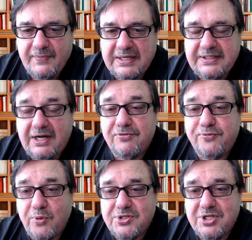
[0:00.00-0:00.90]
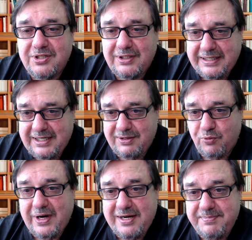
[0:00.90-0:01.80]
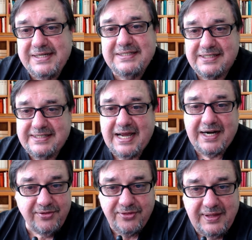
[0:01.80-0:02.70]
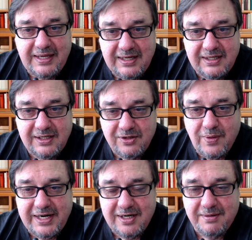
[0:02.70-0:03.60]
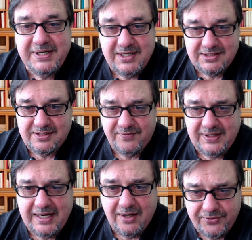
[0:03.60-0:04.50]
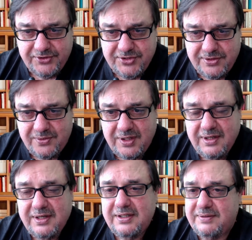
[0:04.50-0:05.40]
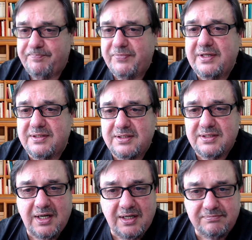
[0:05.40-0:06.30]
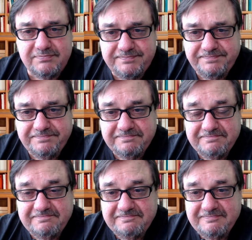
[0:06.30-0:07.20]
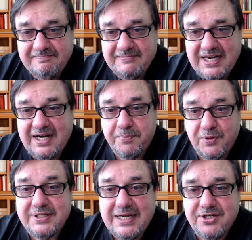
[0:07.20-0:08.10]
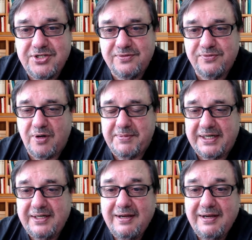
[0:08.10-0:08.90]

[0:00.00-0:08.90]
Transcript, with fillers: Now, fortunately, rabies is not a thing in Cuenca because of the altitude. It kind of protects you from it,